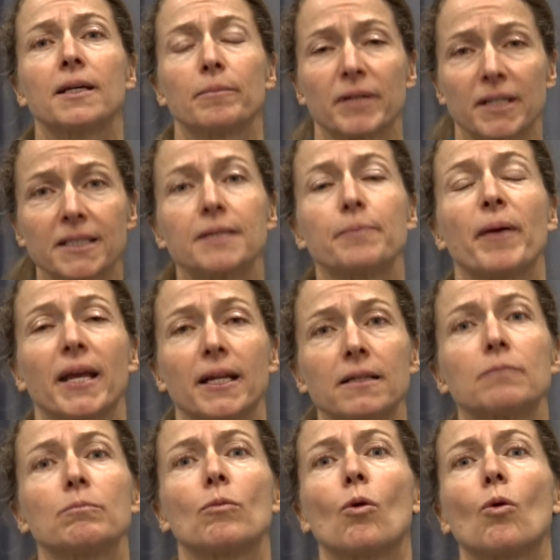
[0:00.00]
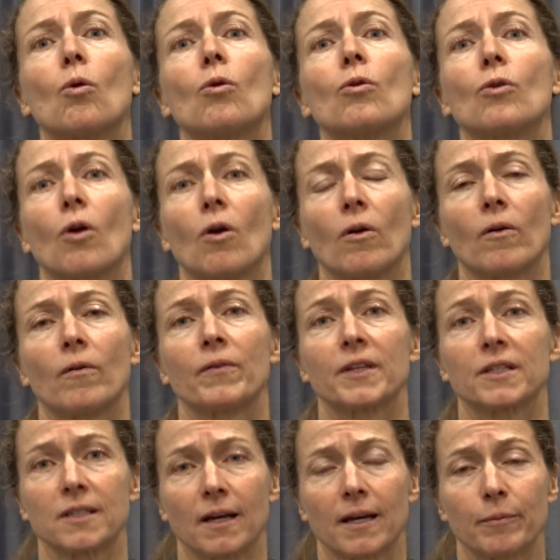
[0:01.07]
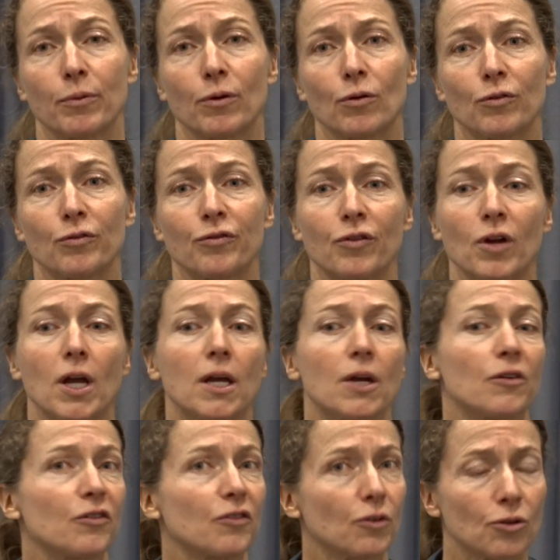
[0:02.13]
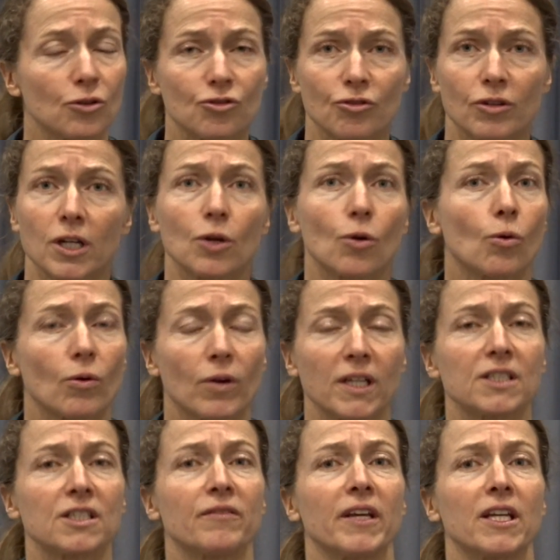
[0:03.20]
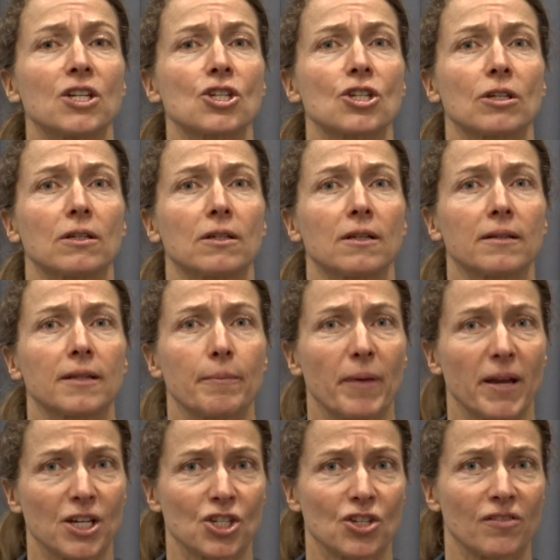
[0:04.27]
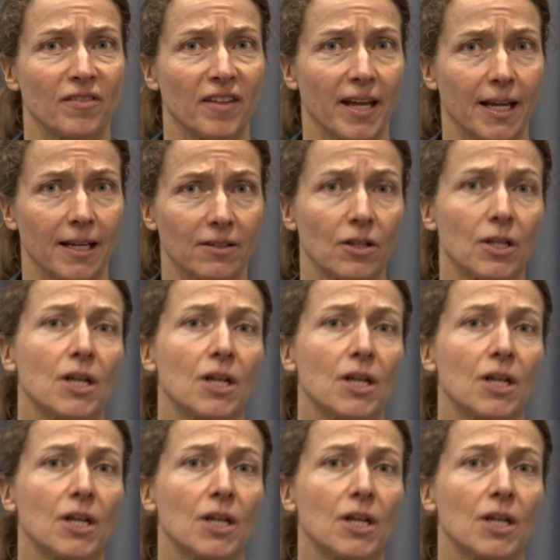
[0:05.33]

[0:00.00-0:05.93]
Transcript: but it depended more on the type of surgery or intervention the patients had.